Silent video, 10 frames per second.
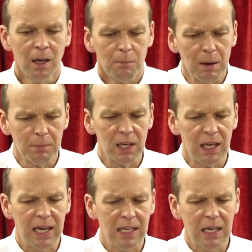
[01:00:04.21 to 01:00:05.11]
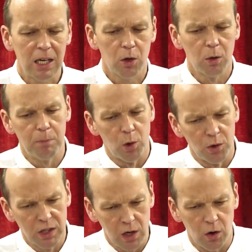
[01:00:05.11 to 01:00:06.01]
Remember the lady who
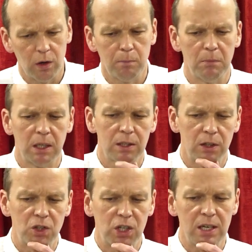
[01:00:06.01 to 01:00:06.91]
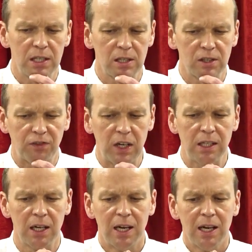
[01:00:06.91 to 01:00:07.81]
poured the ointment on Jesus' feet?